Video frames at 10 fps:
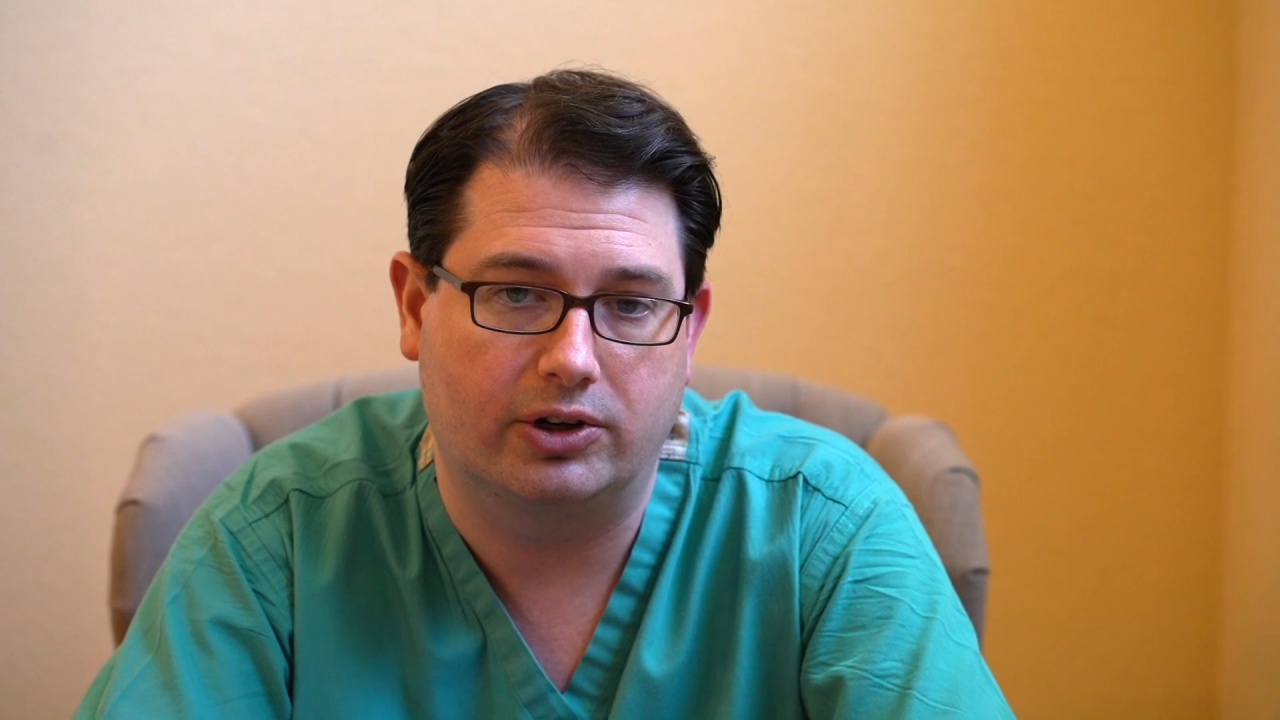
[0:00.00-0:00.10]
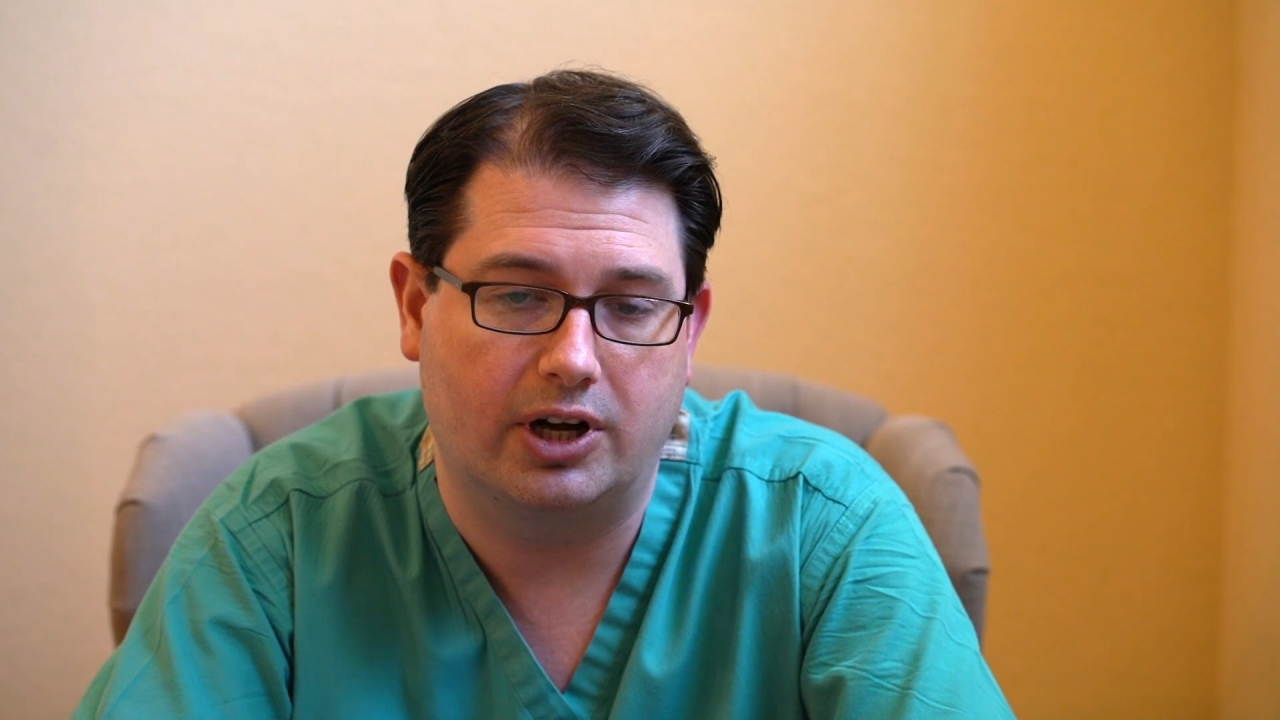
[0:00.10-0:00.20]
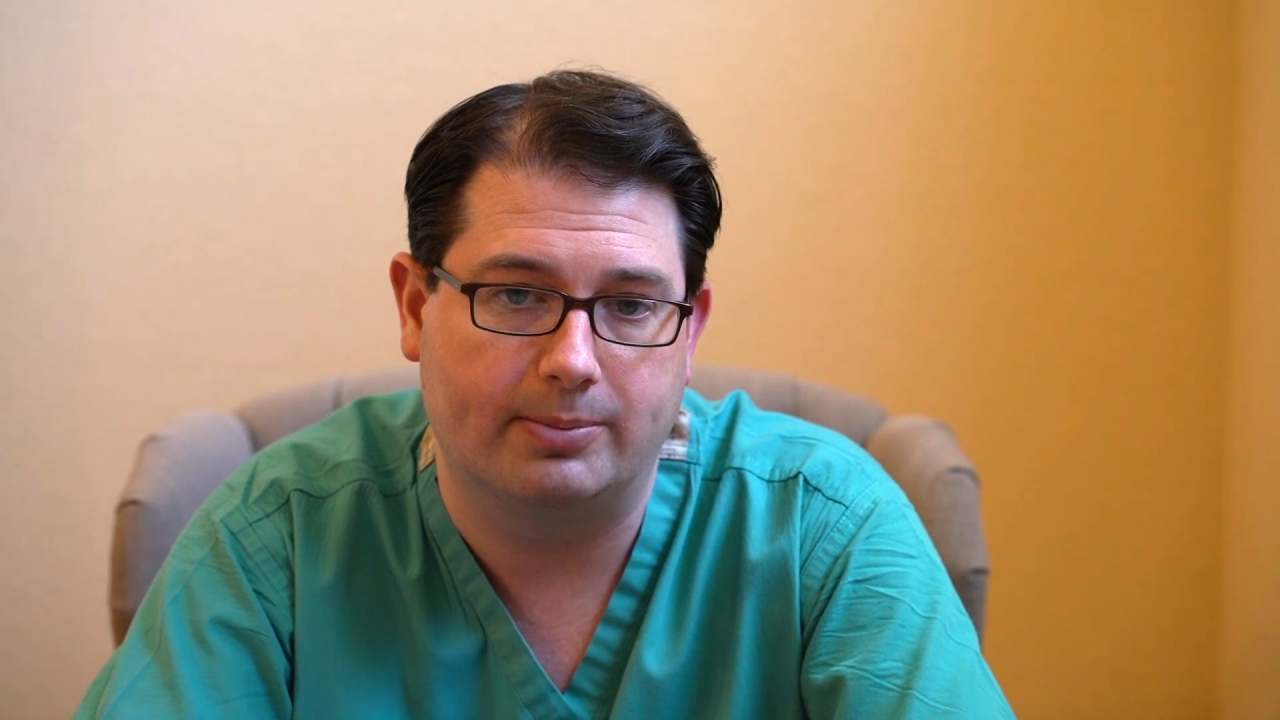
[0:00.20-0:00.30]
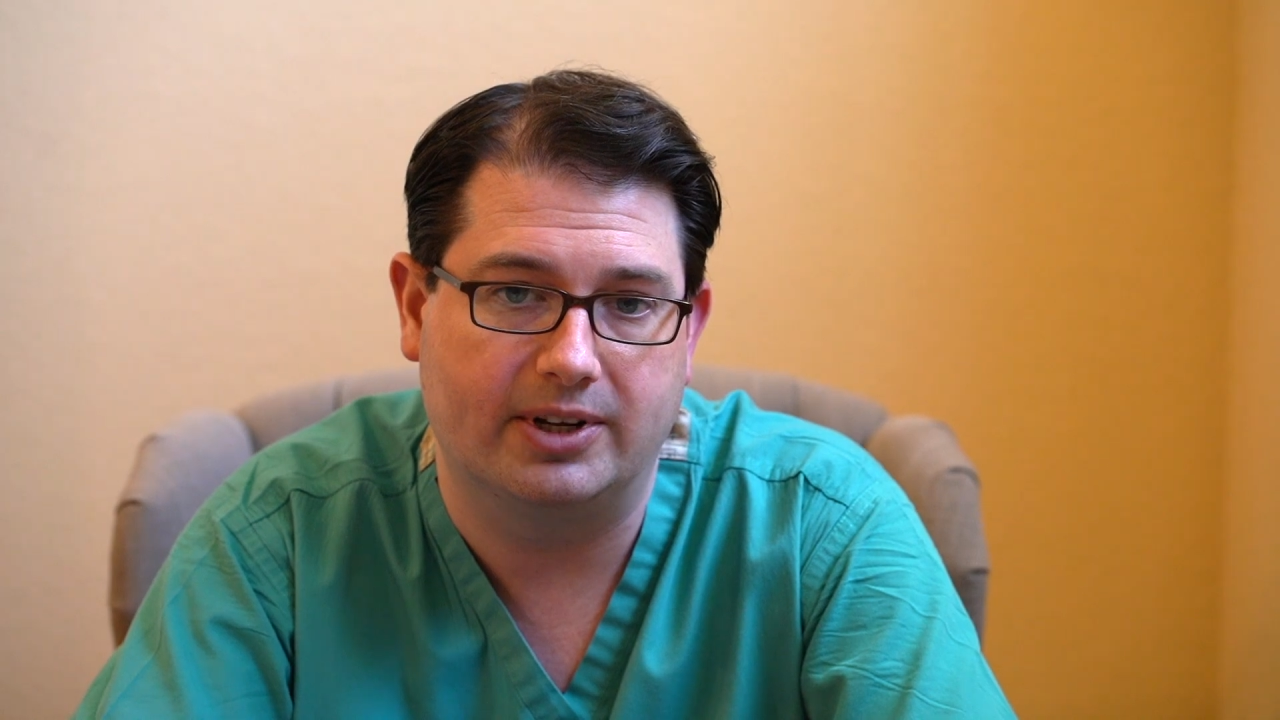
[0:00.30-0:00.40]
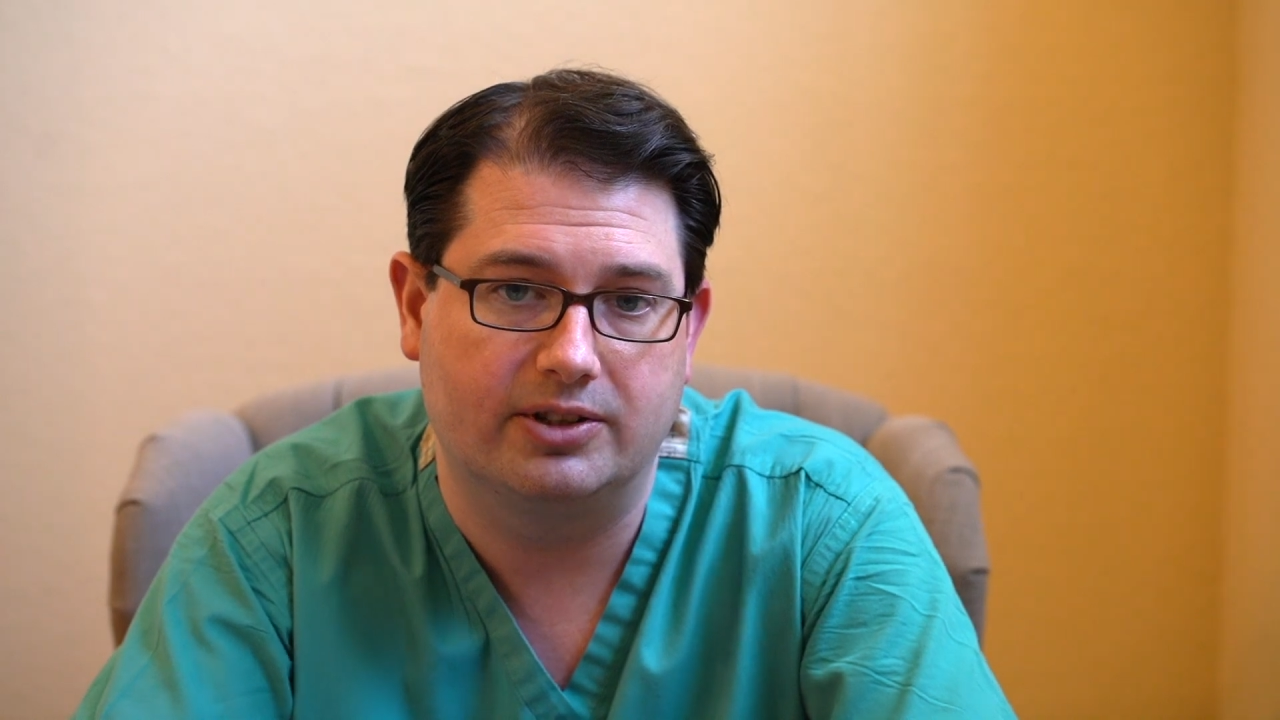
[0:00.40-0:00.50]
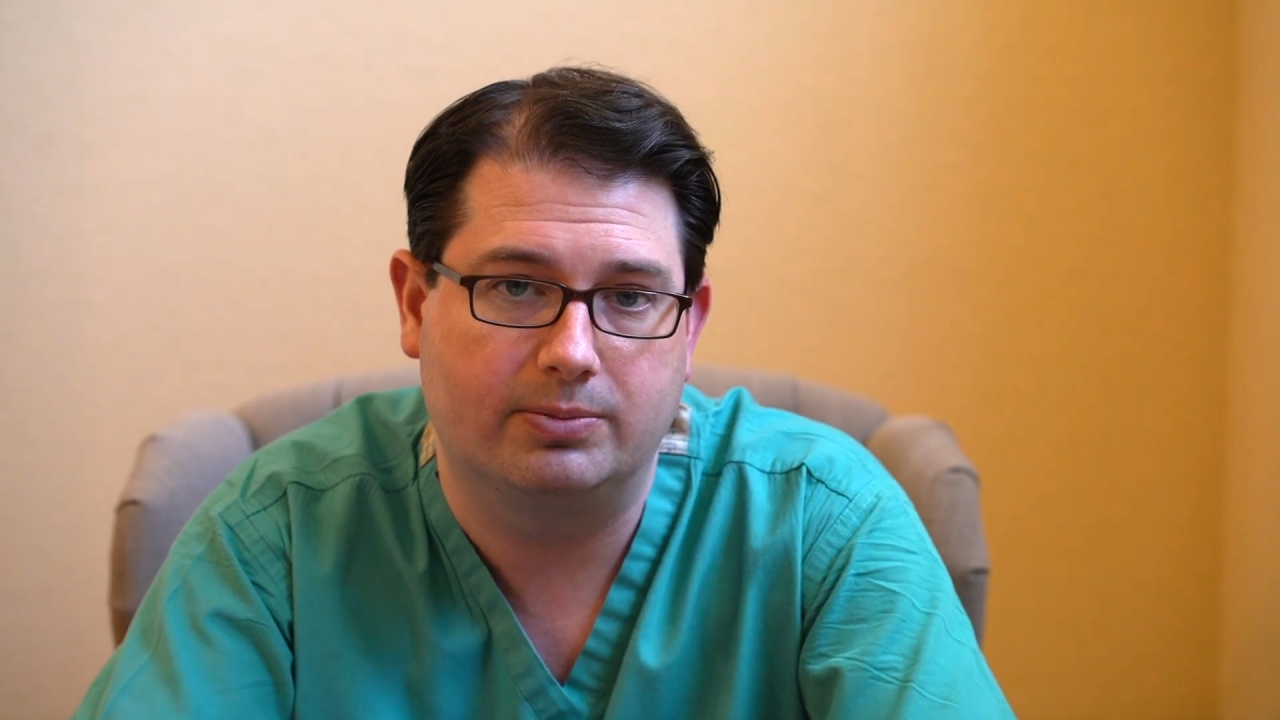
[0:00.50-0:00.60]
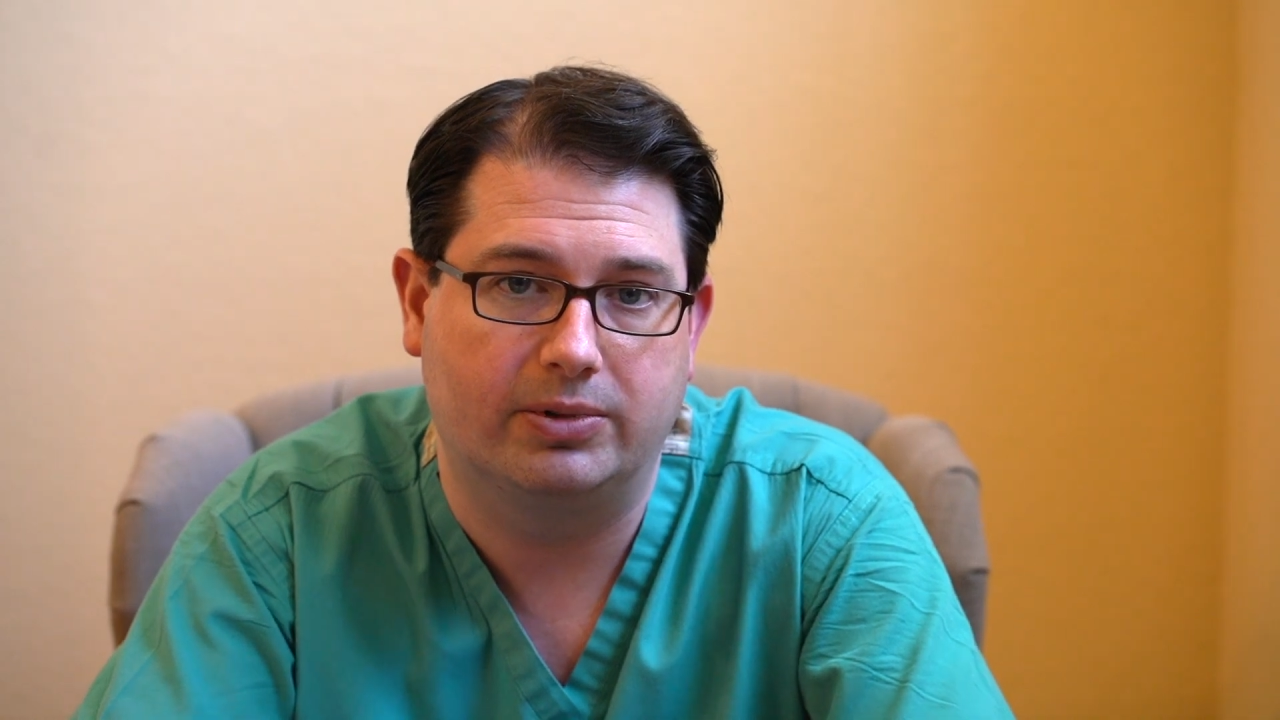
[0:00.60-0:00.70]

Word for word: comments,